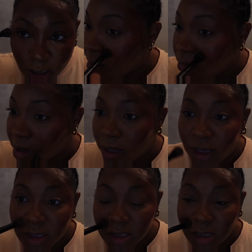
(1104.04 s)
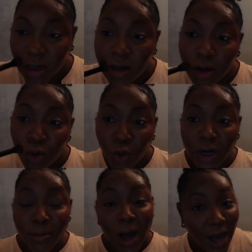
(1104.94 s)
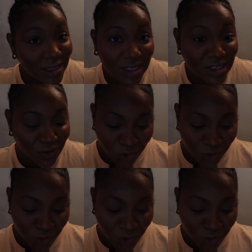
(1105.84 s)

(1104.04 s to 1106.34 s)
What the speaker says: But on a positive